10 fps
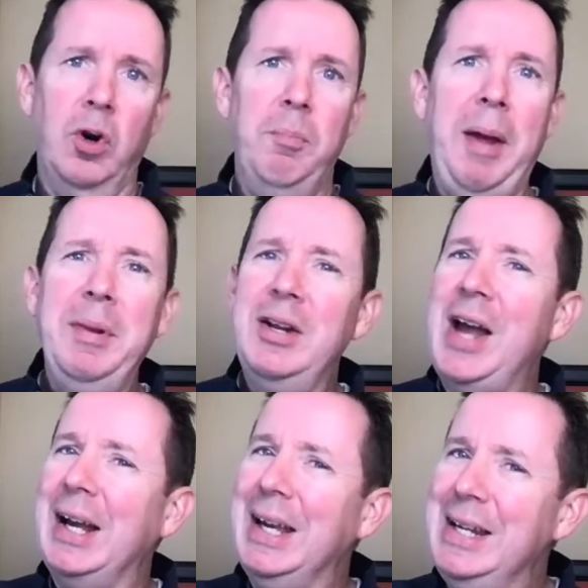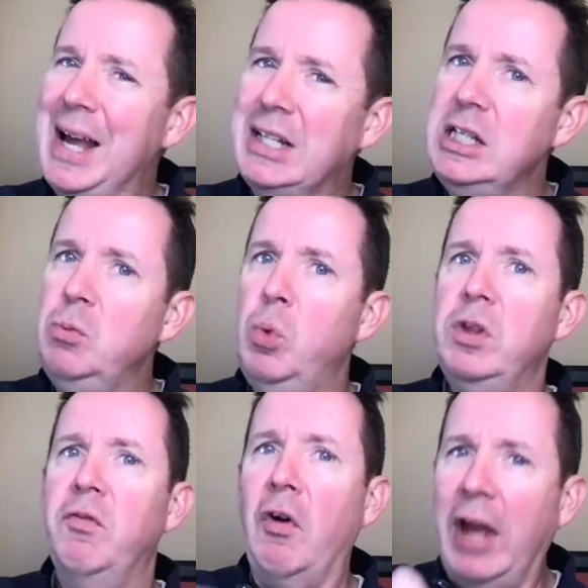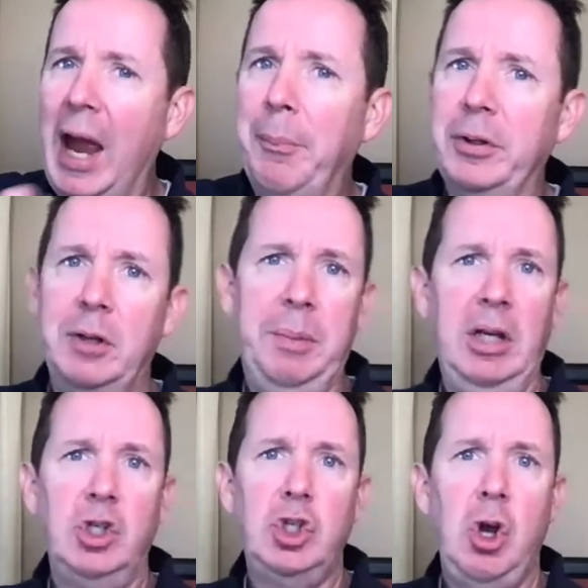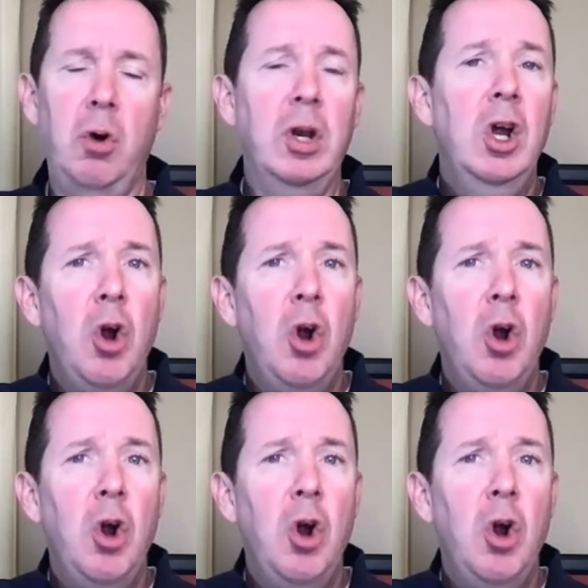or maybe they're not connecting with the vocabulary being shown,